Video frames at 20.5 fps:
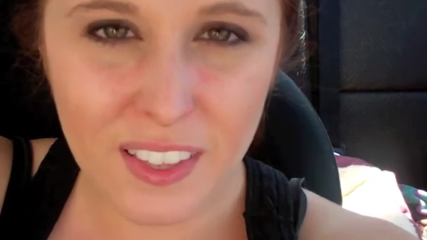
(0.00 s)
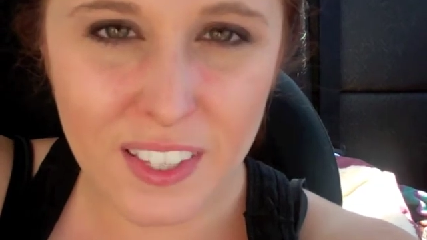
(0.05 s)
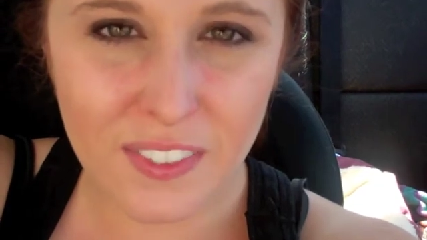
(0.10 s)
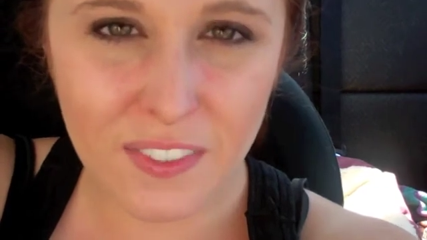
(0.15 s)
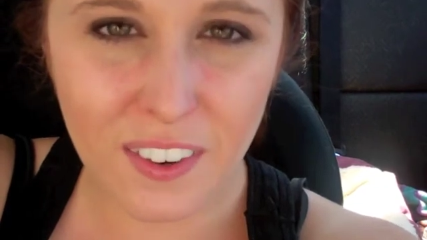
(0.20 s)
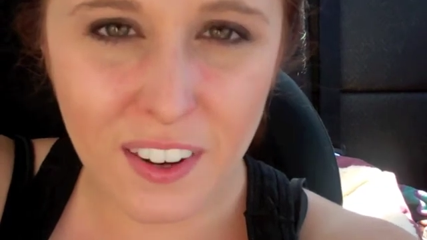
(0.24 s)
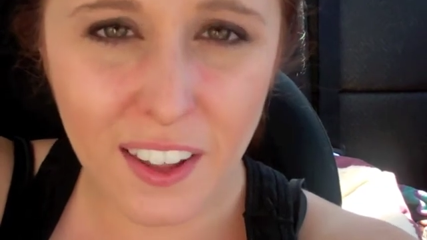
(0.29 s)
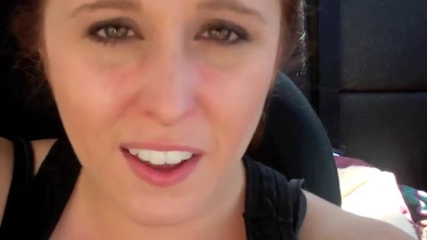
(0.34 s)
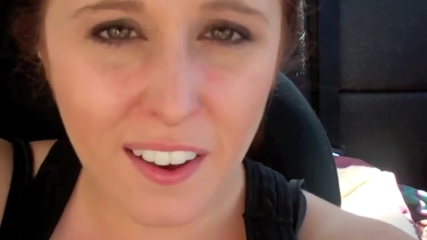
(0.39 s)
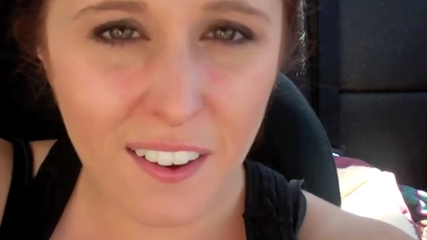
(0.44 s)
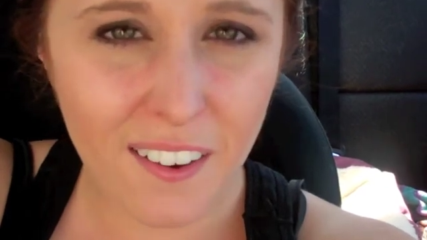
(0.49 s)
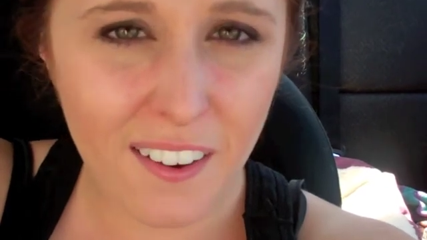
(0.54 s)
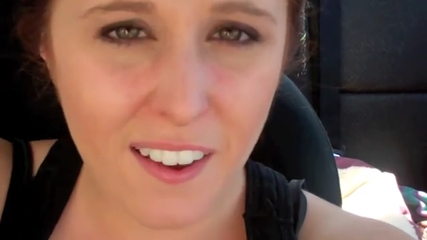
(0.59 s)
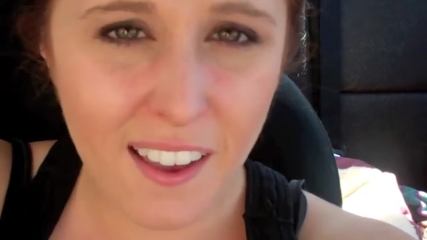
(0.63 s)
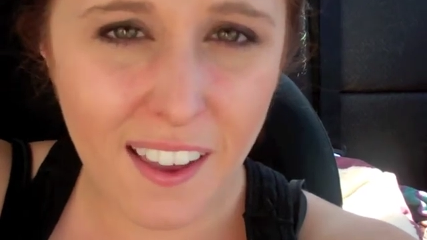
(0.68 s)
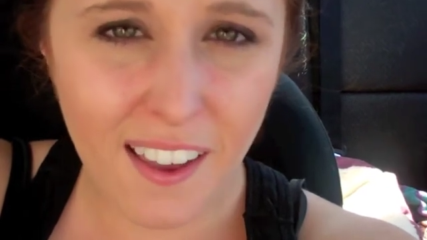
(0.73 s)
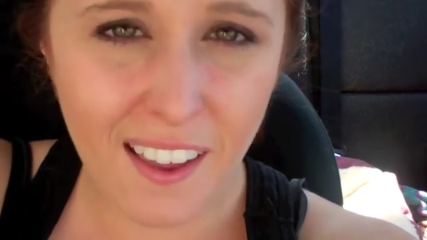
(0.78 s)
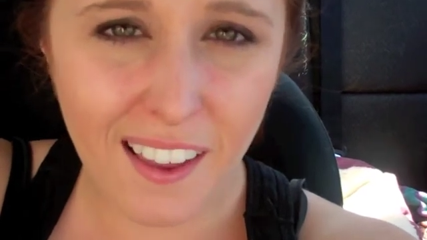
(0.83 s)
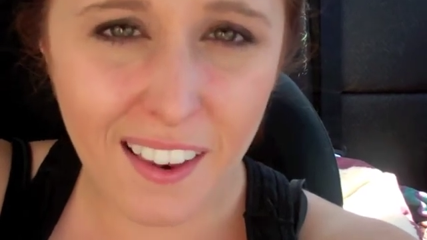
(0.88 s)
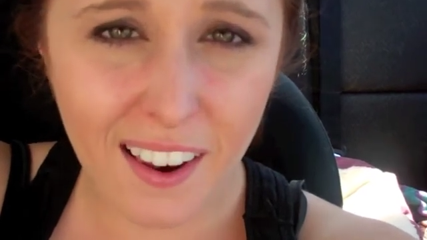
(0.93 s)
this video
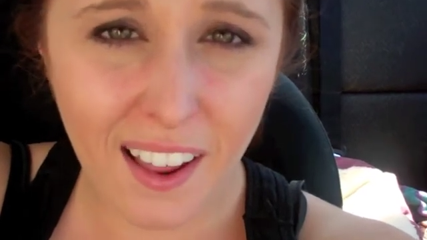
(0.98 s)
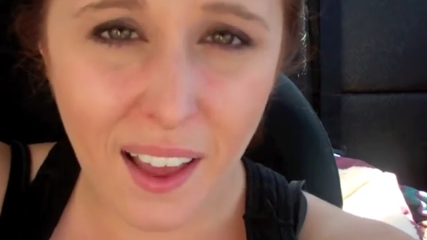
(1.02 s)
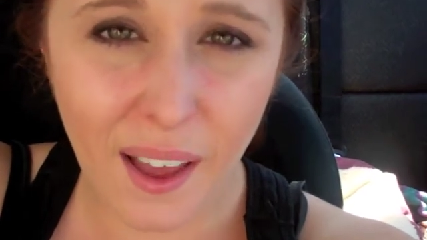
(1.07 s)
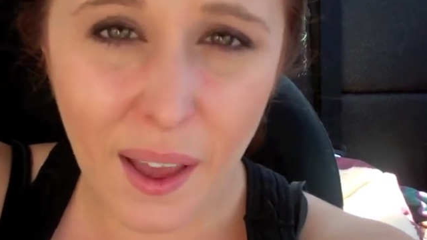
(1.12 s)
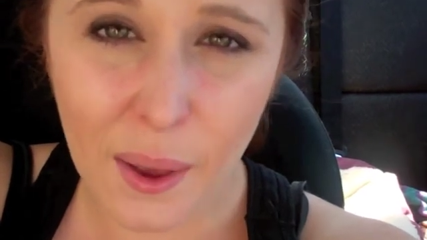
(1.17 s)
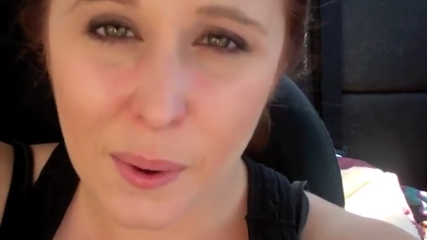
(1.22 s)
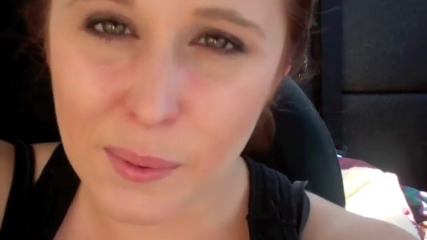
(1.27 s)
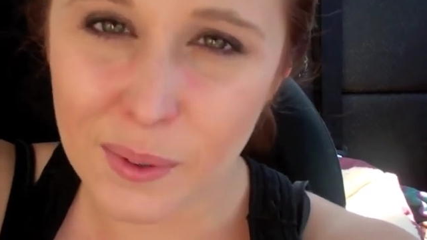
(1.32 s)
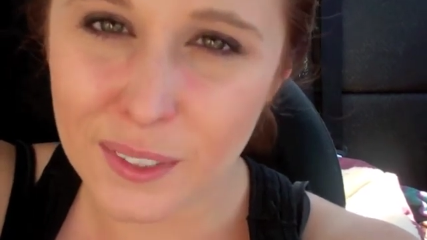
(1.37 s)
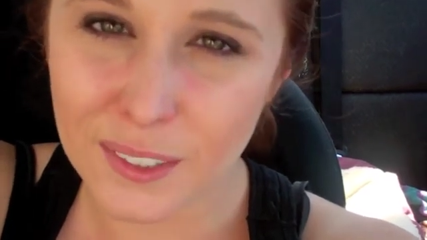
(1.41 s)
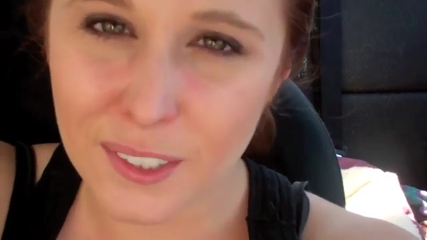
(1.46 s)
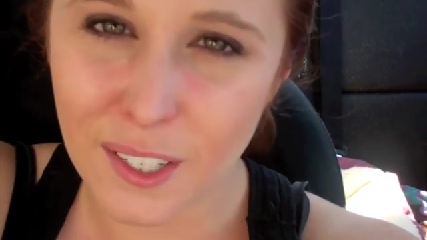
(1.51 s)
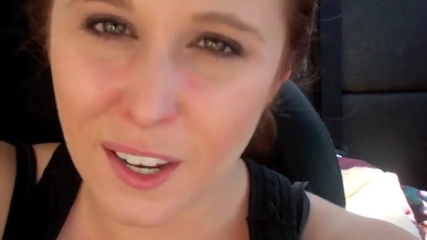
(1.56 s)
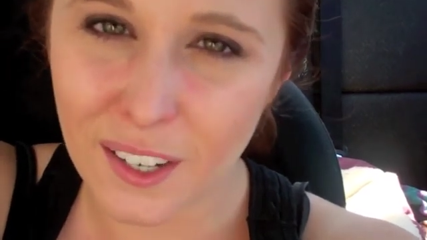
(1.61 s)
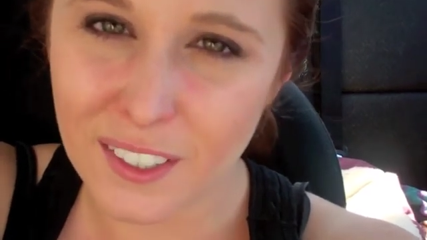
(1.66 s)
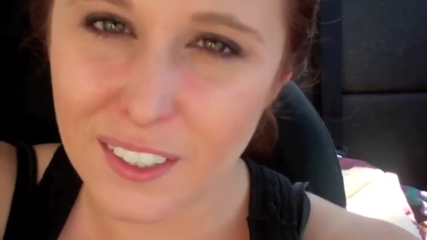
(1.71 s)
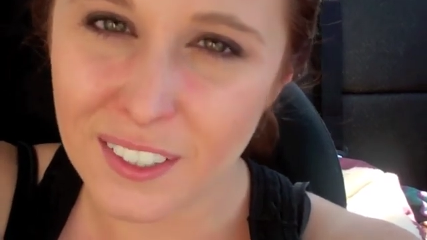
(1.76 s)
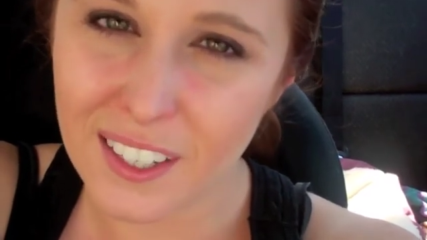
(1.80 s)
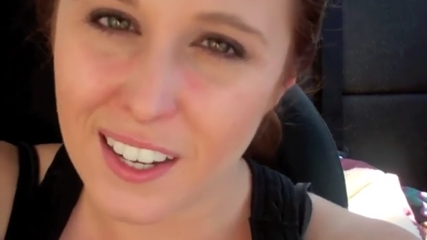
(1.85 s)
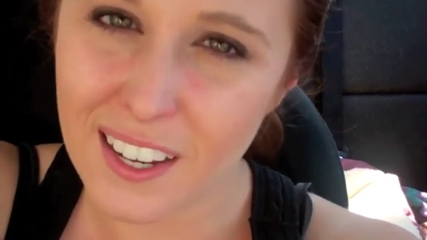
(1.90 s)
and I will
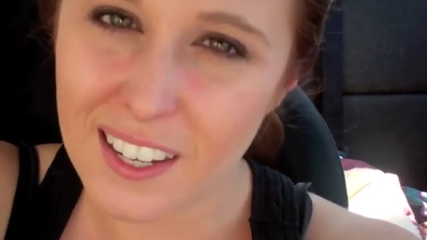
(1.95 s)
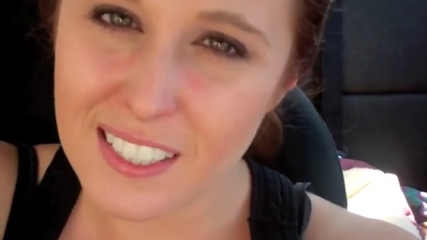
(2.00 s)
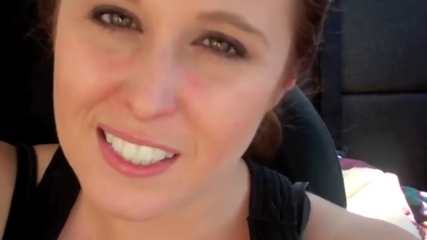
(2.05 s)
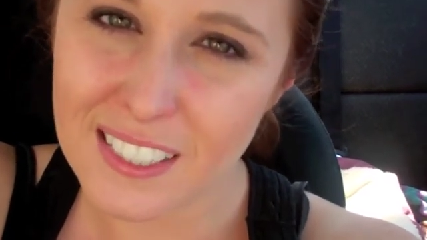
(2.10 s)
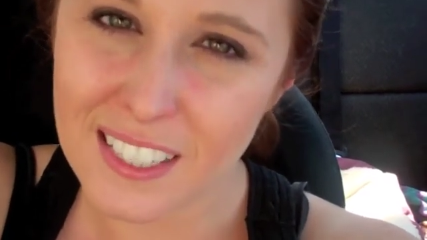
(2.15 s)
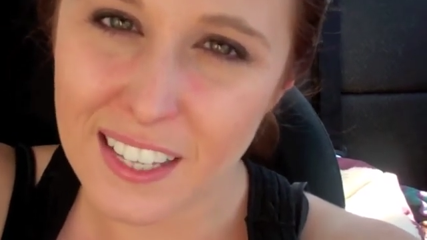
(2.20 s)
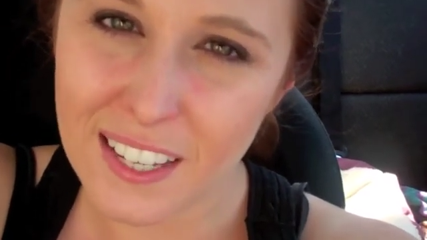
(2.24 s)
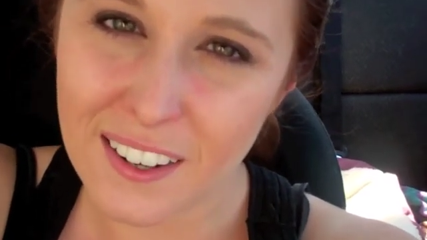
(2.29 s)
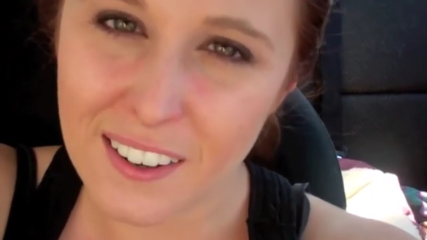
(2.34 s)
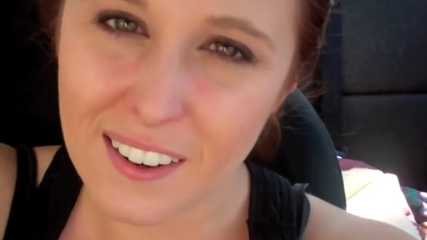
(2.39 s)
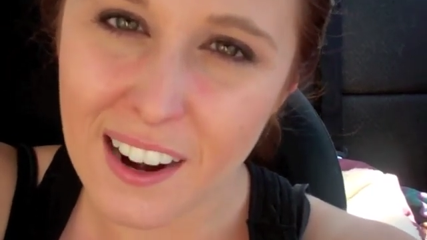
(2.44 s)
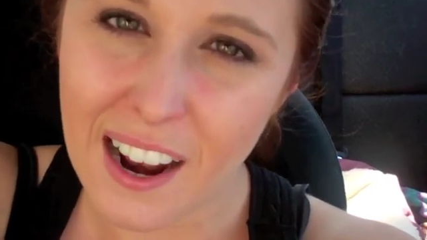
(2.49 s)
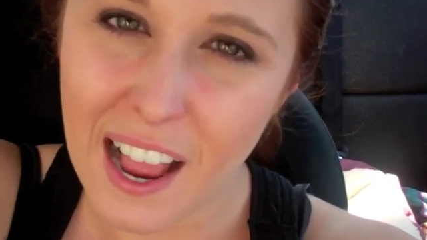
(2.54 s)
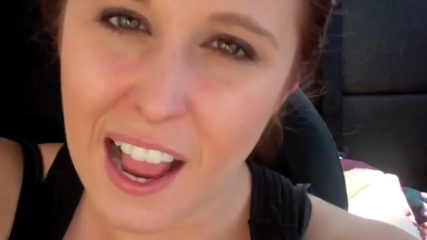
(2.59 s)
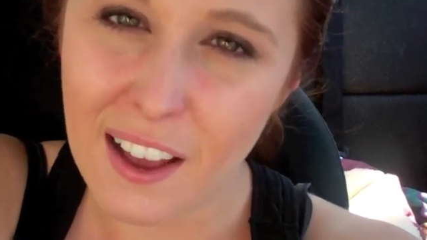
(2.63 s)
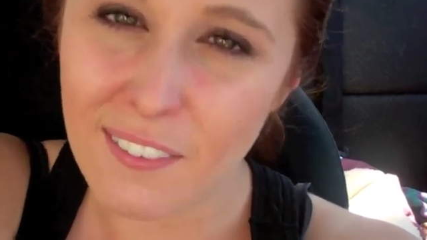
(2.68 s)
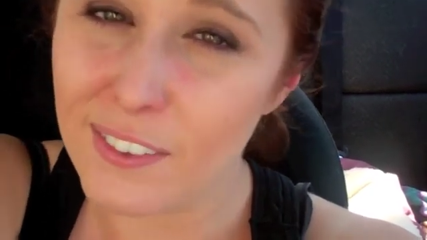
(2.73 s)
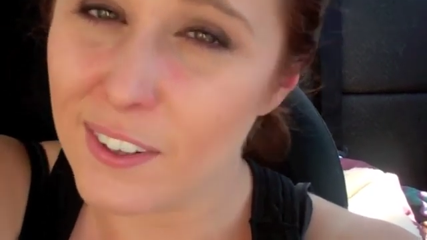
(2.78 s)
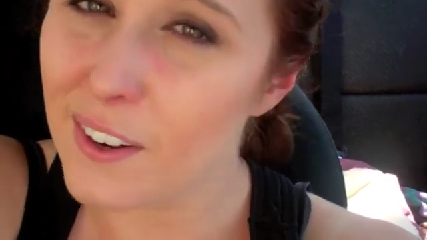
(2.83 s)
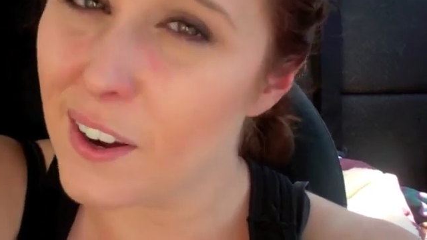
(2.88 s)
talk to you guys later.
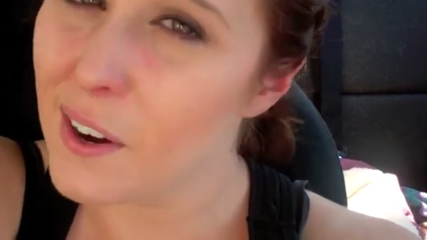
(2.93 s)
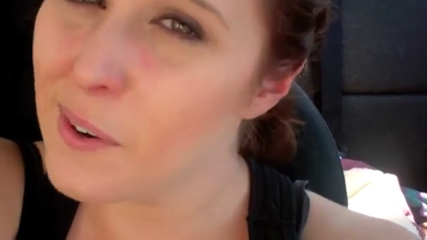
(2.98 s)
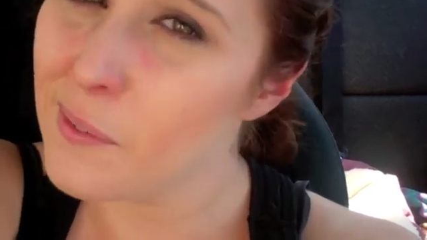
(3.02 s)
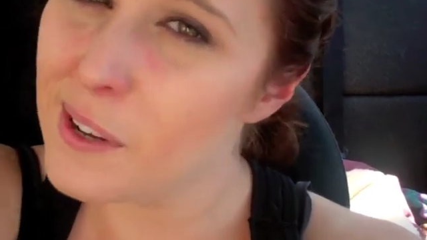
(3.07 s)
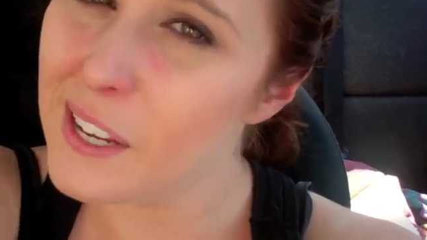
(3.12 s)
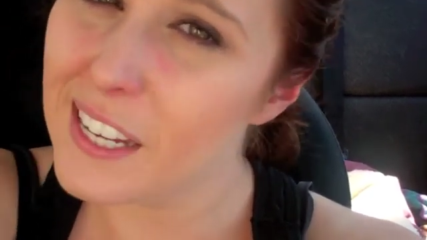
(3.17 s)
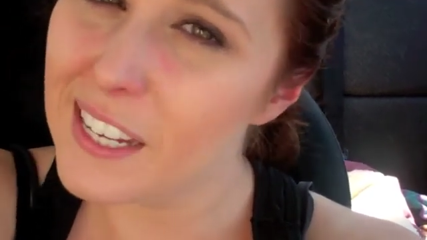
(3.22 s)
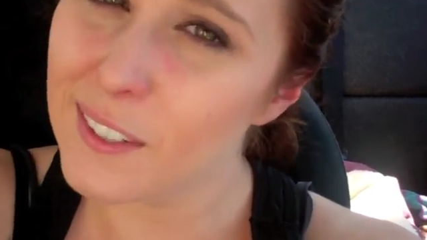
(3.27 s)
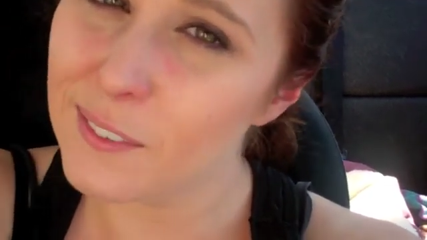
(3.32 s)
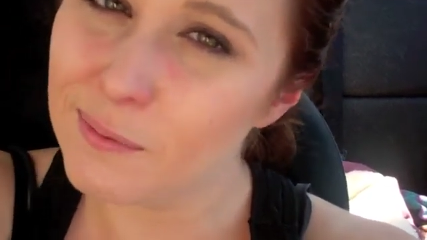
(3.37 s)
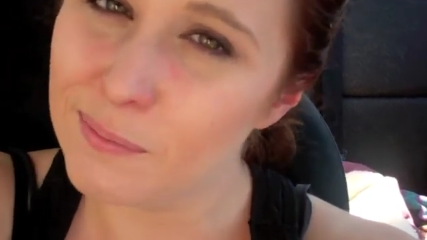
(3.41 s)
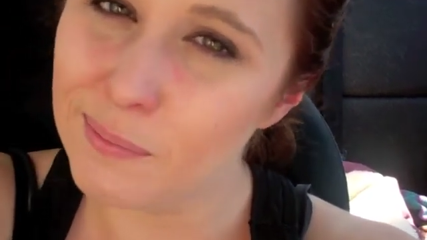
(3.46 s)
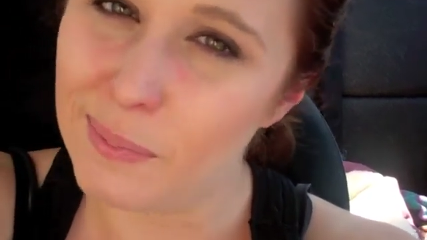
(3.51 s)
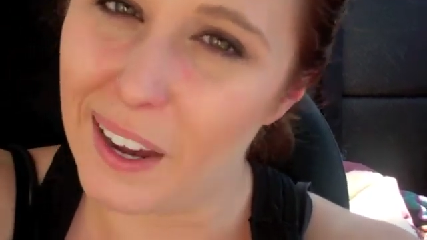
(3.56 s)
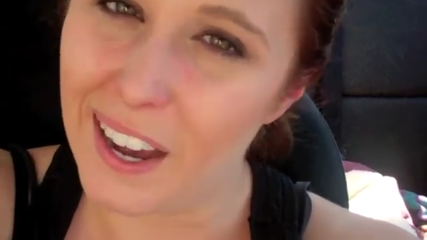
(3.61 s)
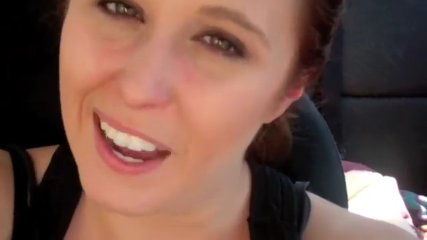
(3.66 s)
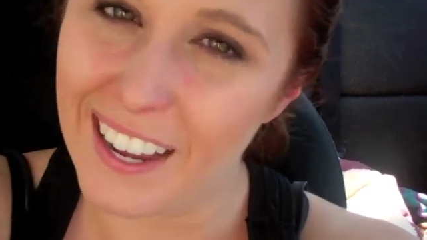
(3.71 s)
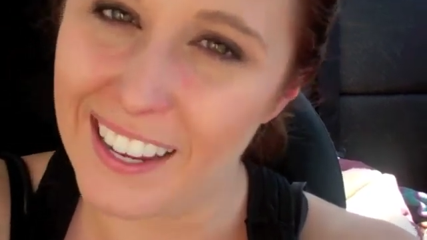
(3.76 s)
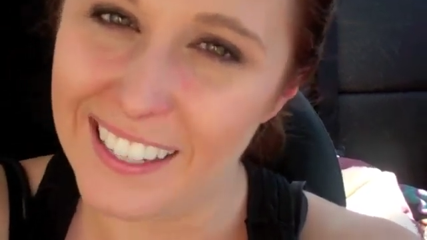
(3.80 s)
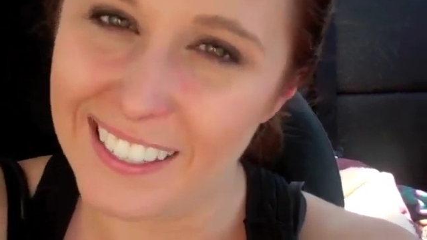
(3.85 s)
Have a great week.
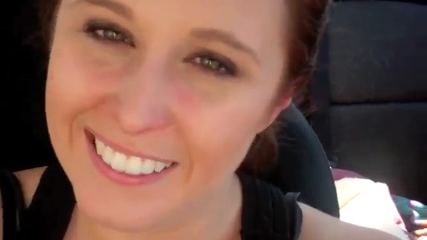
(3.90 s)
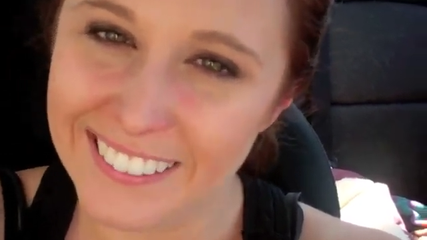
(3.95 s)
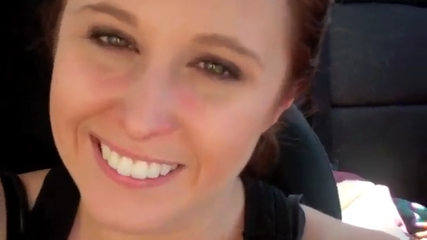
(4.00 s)
Bye.